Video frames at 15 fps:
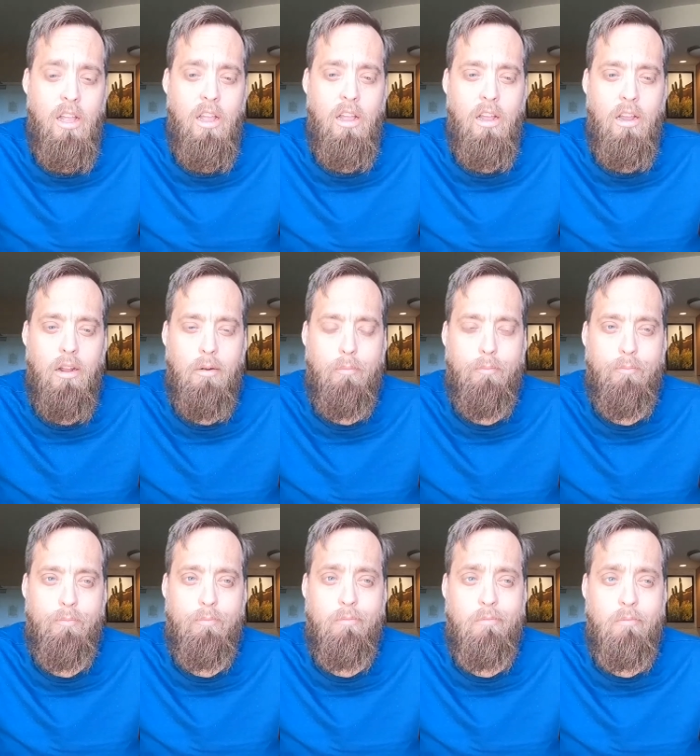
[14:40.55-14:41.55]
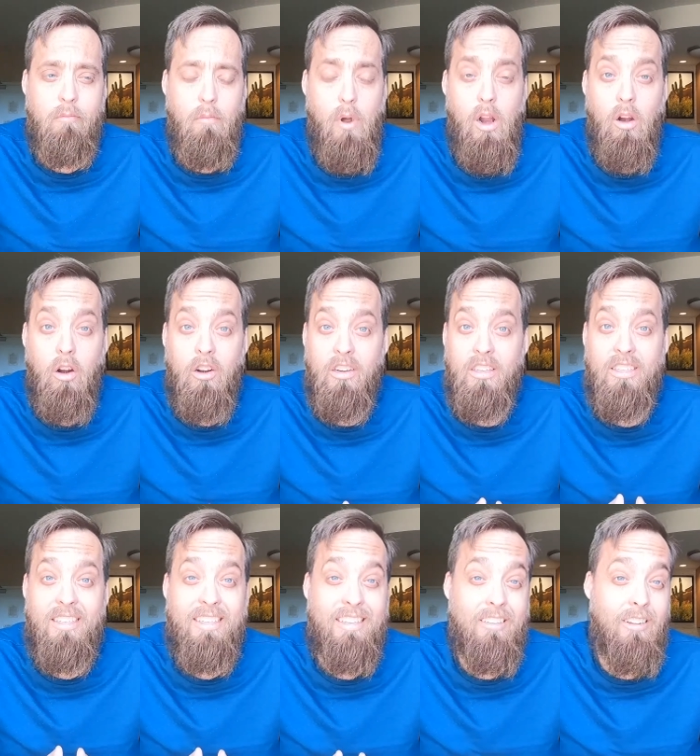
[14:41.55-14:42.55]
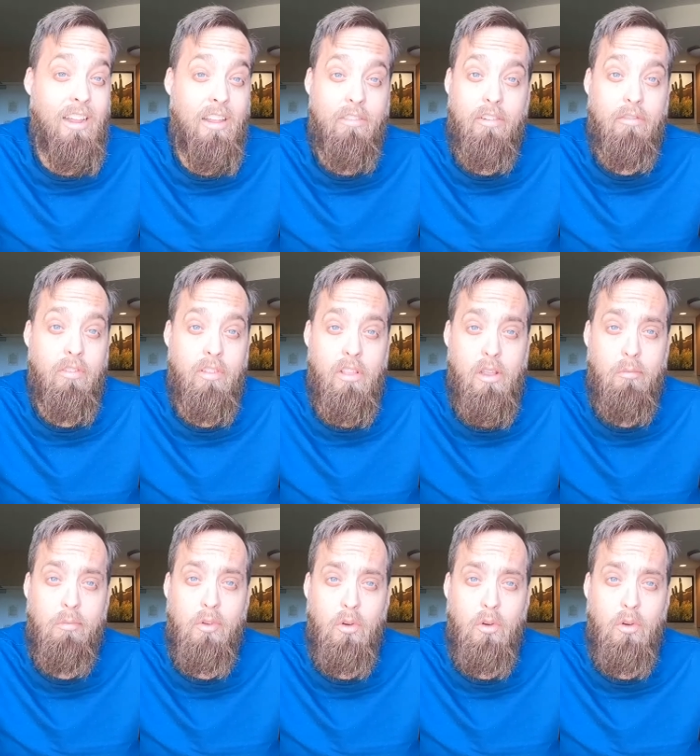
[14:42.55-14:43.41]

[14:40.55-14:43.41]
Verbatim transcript: Um, my heart is still heavy for them,